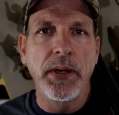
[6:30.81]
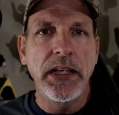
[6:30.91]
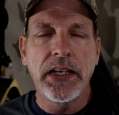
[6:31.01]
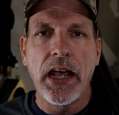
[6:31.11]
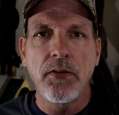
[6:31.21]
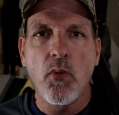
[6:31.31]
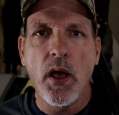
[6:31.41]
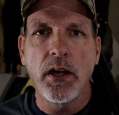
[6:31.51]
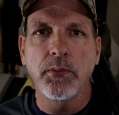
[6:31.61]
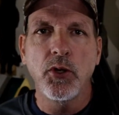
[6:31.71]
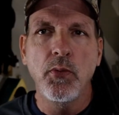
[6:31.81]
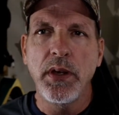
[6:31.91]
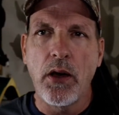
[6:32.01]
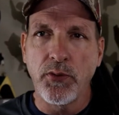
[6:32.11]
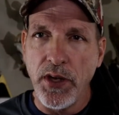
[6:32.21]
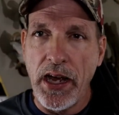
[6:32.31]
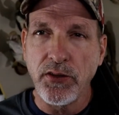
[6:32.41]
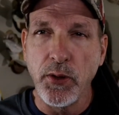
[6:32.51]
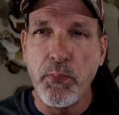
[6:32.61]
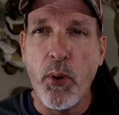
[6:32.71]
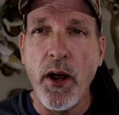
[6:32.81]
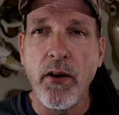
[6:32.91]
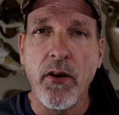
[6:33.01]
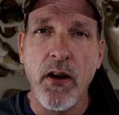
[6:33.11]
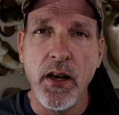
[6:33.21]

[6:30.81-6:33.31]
He came right up to me. I was actually predator